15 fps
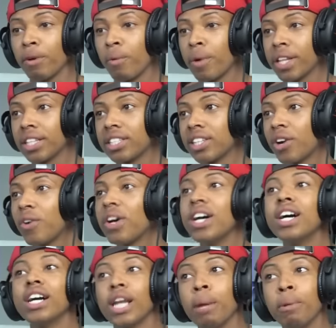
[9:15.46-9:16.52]
Man wins. So
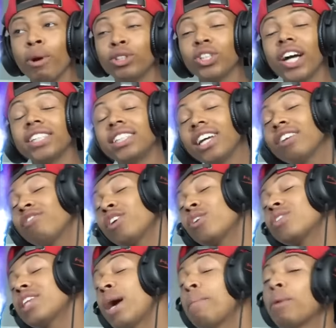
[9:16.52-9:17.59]
let me know what you guys think of the
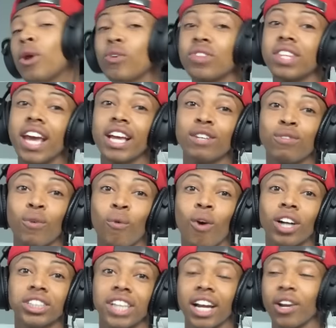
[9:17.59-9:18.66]
video down below. Thanks for
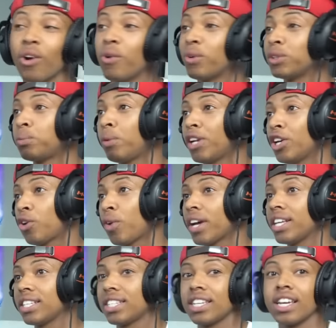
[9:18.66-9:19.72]
watching. I know it was pretty
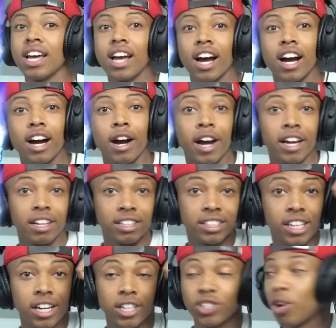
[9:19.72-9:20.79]
crazy. Uh,
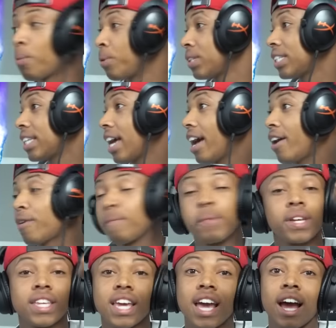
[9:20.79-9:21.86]
sun is almost down,
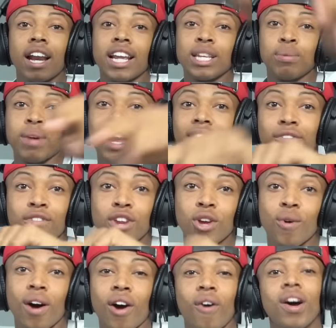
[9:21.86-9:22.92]
but yeah, at least we got a
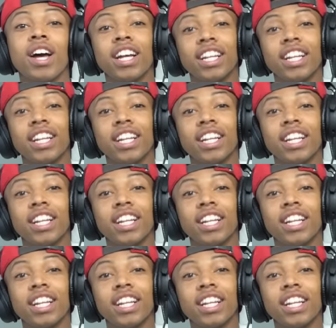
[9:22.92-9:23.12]
video out.